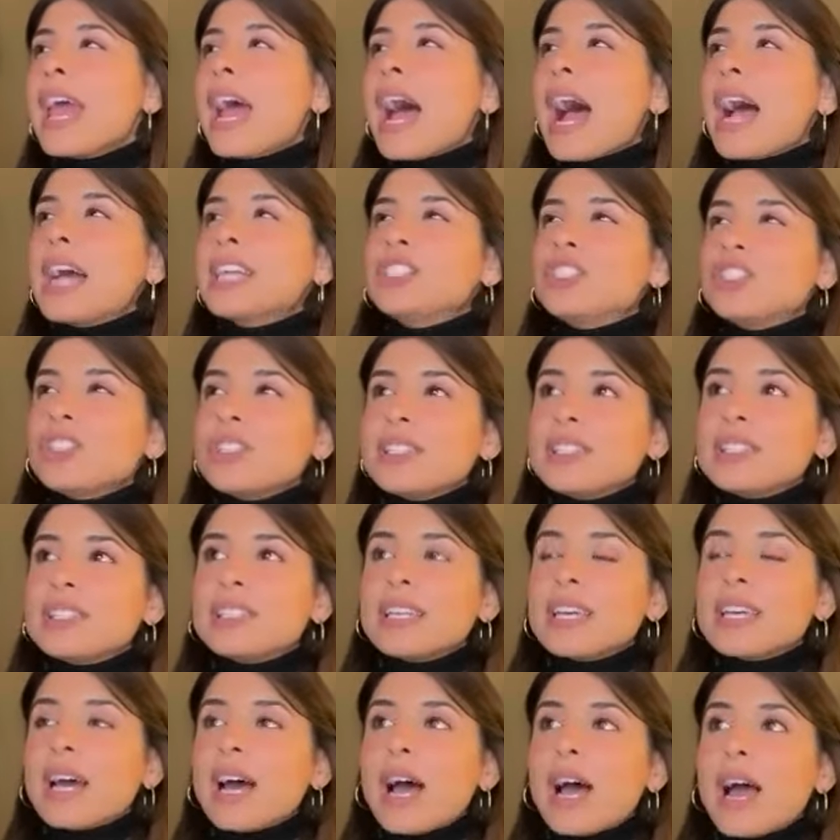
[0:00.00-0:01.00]
I just
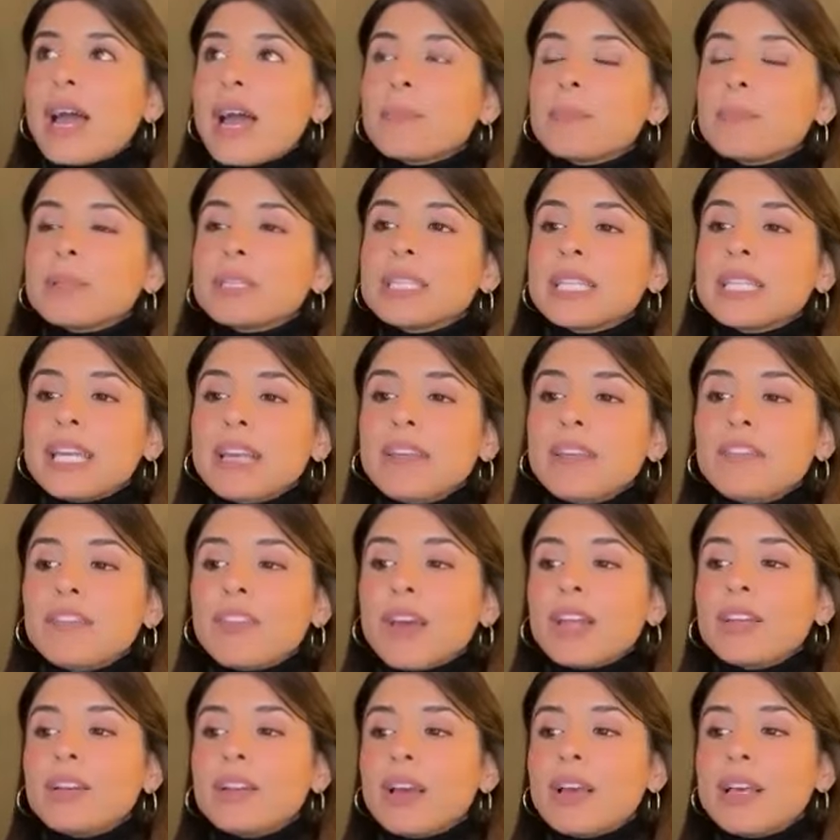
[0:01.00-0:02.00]
I believe
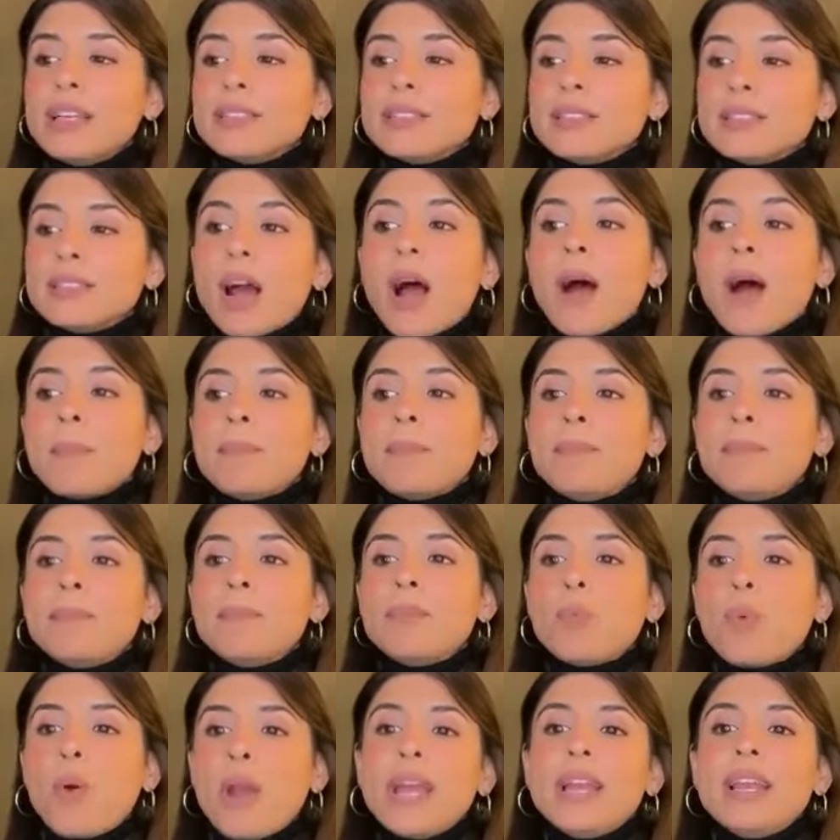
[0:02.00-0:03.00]
that uh, stop
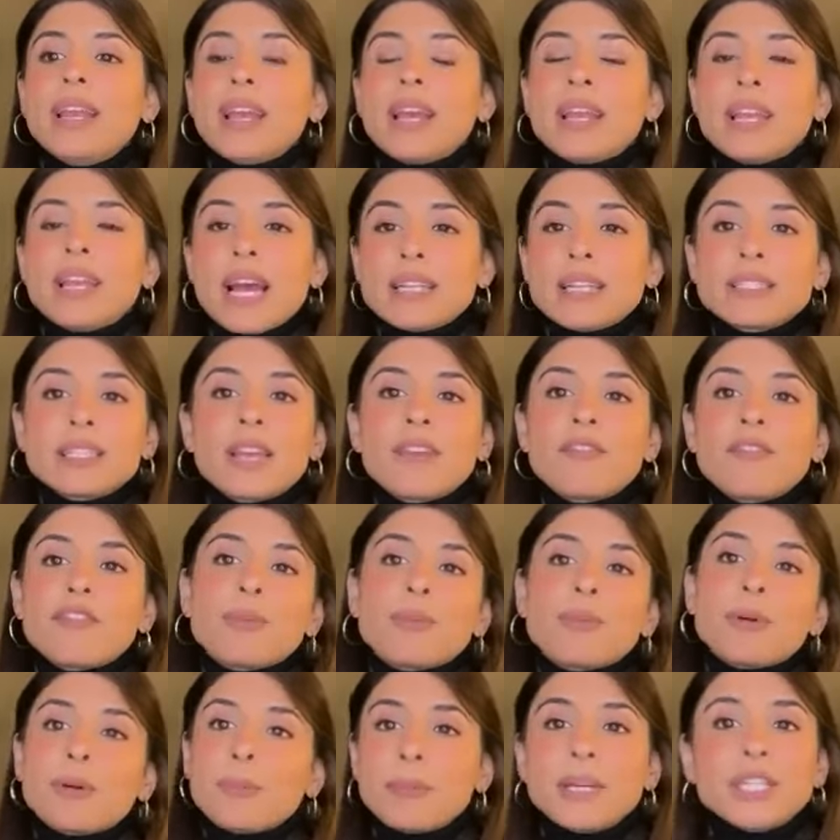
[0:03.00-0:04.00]
waiting and asking for
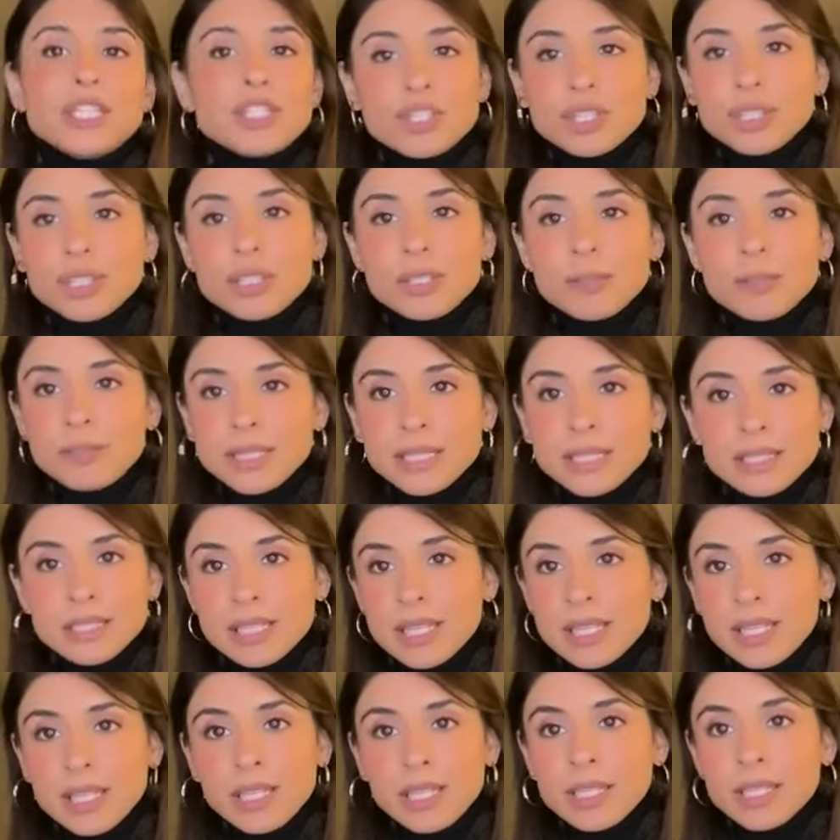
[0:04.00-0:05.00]
permission to be
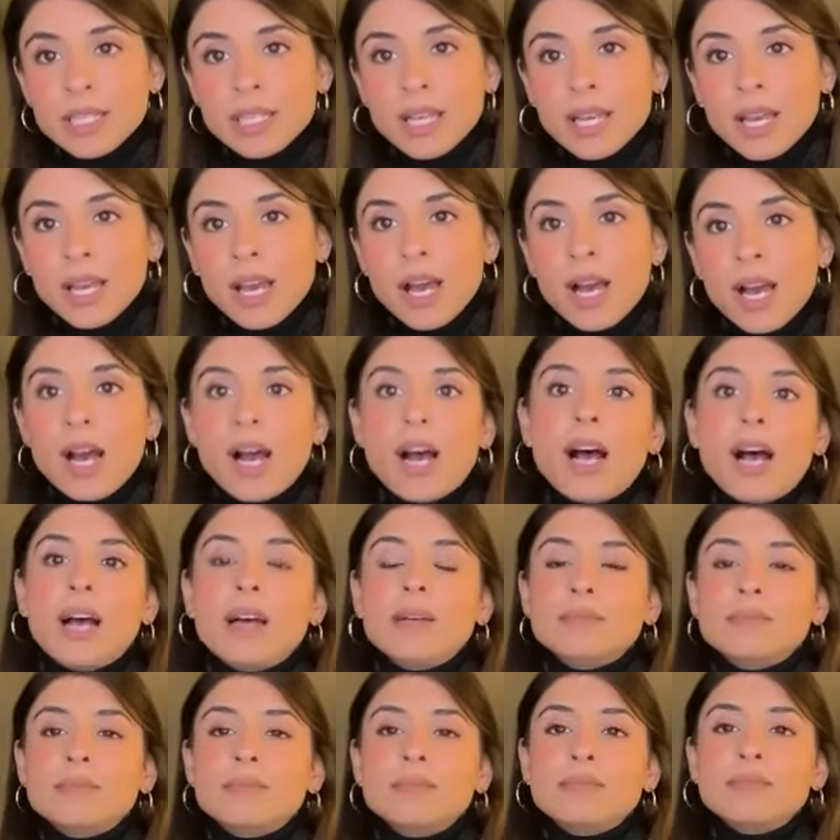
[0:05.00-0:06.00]
seen
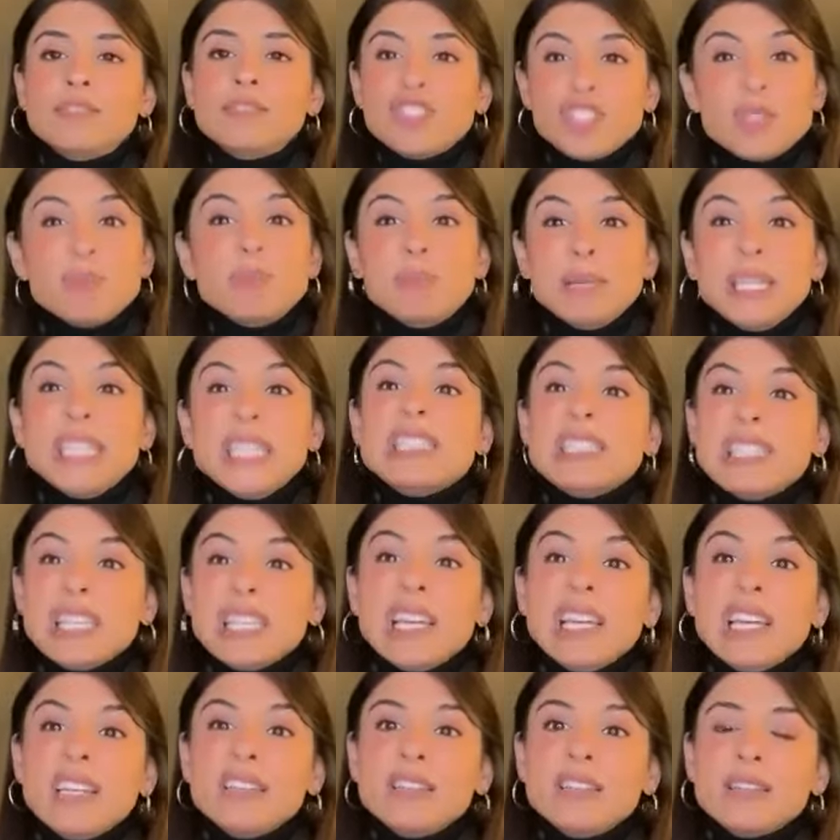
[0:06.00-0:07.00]
um, just be
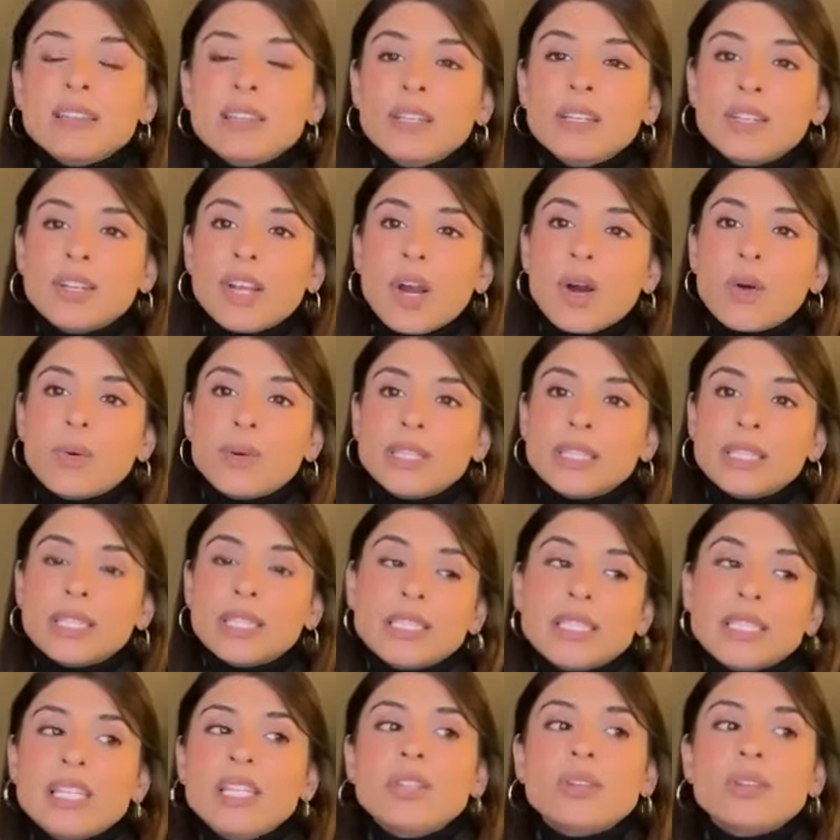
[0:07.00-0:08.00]
seen, you know, and
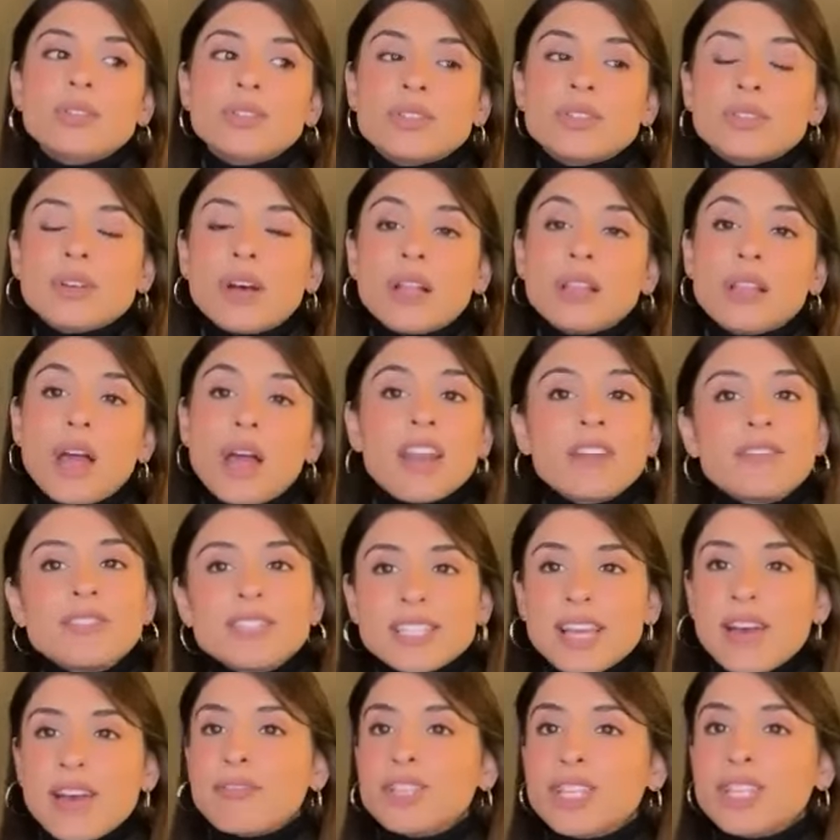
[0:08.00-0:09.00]
Latinos, a lot of us
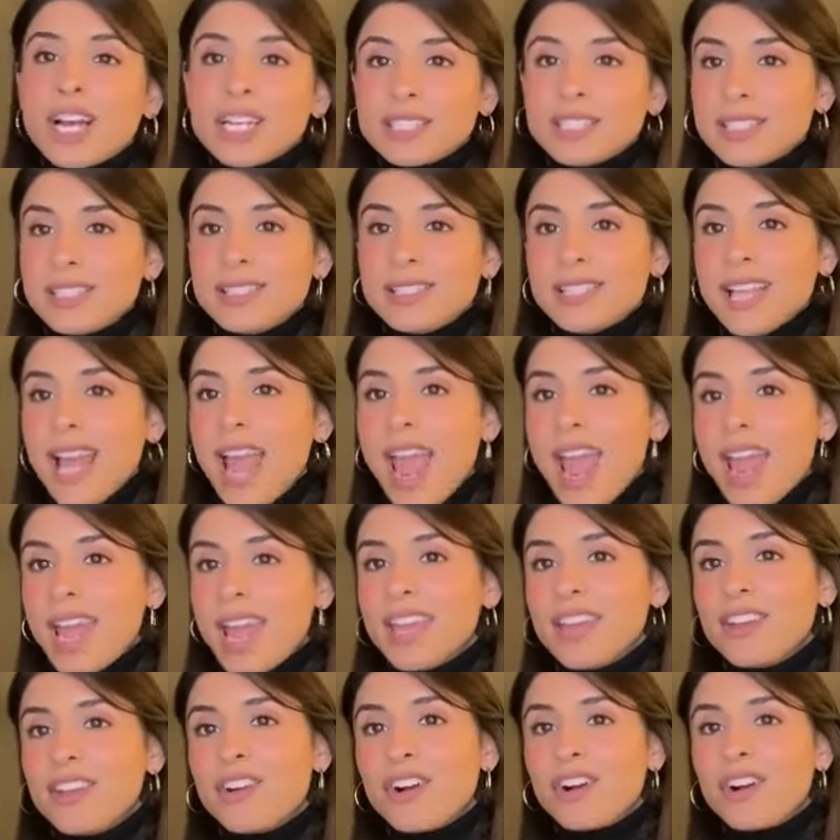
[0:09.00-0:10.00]
have a lot to say,
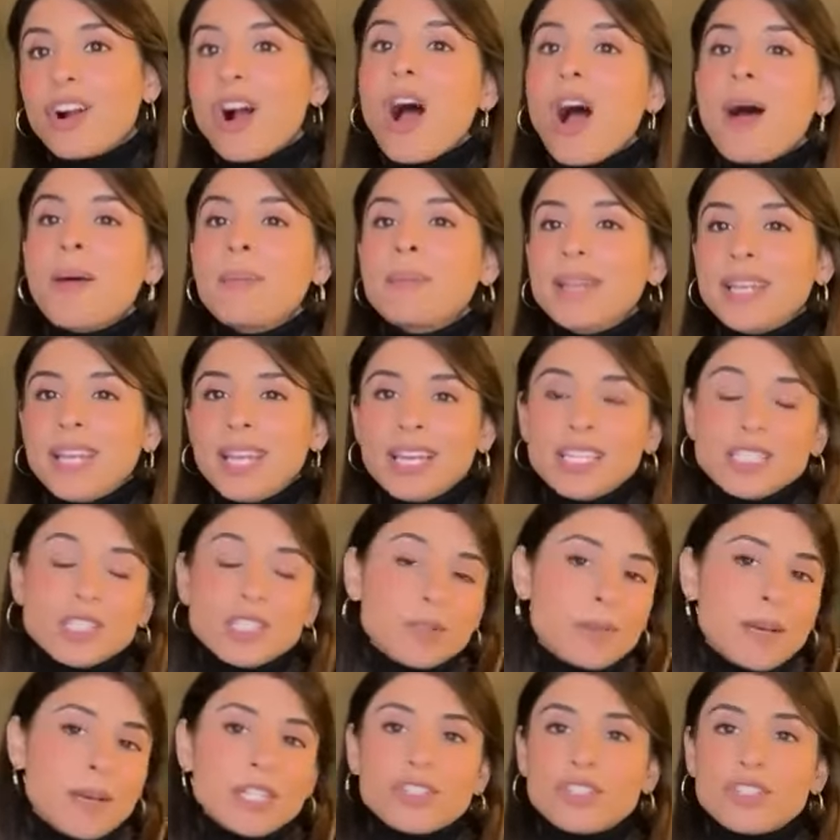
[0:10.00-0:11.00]
and our comedy,
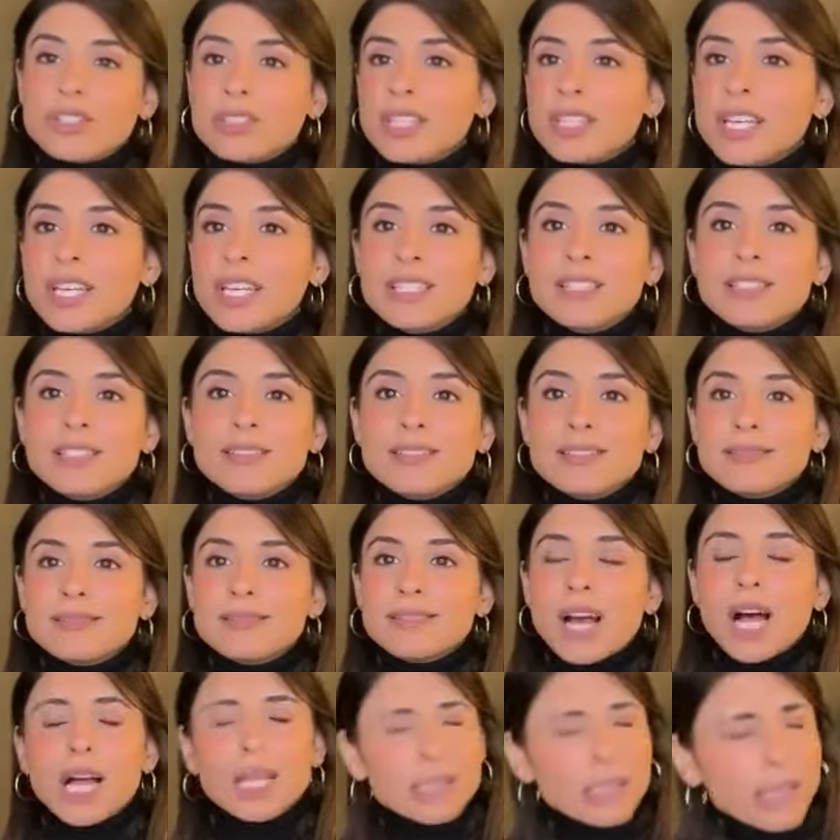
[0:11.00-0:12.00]
especially, is
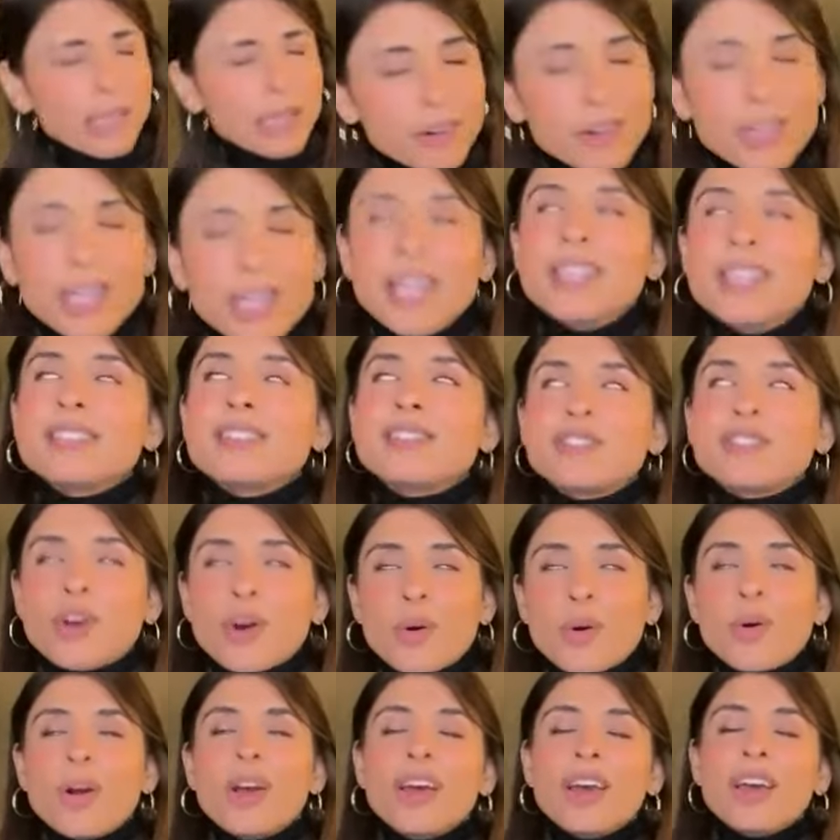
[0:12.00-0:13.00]
hilarious.
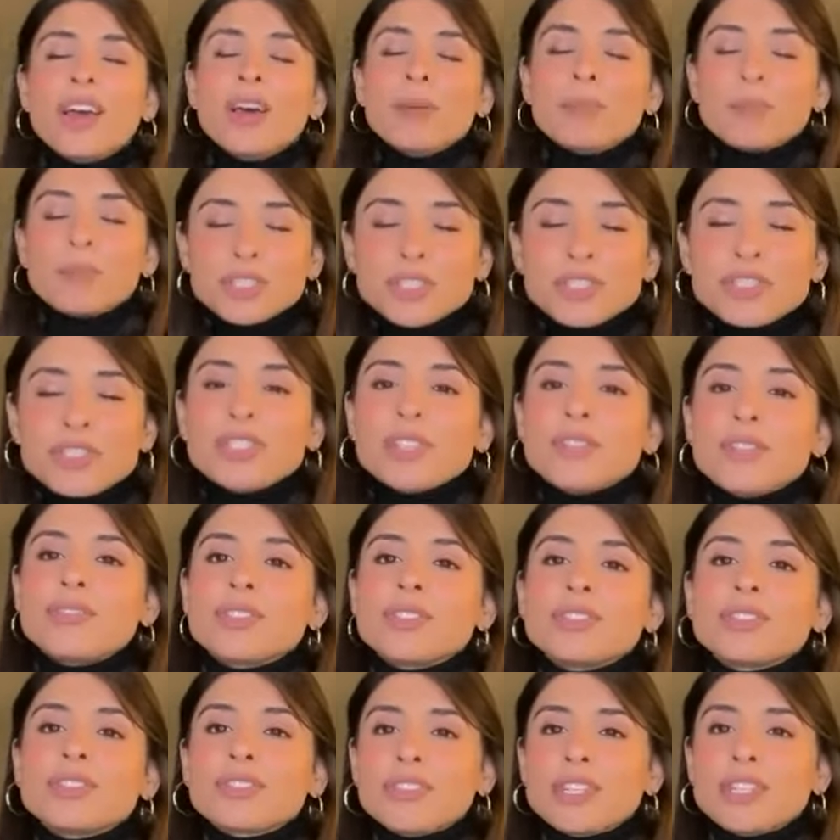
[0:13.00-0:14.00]
So put yourself
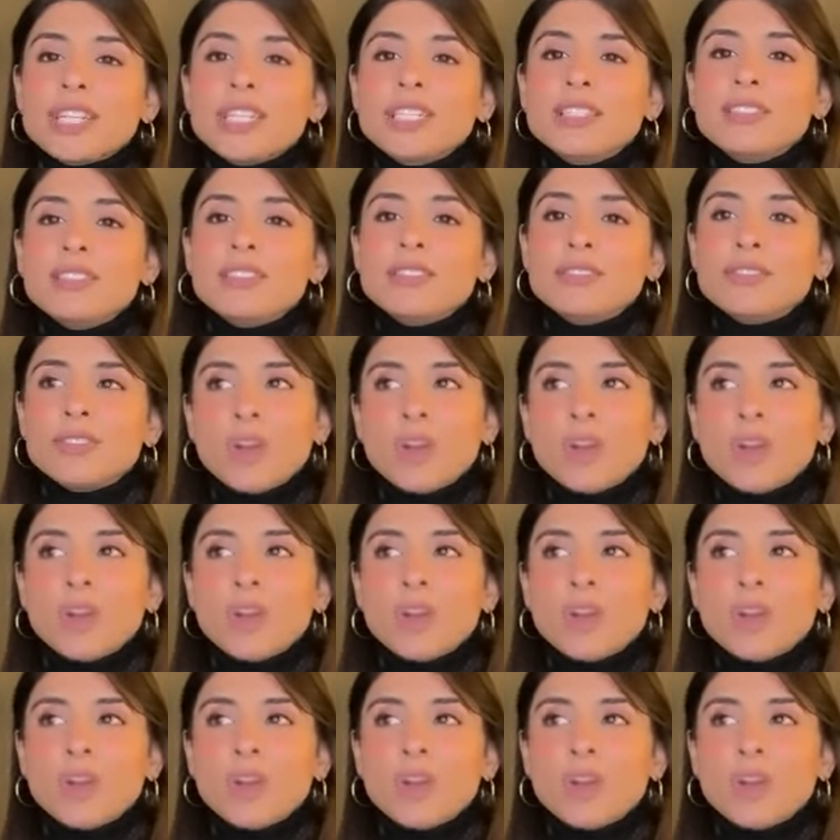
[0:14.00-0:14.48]
on screen.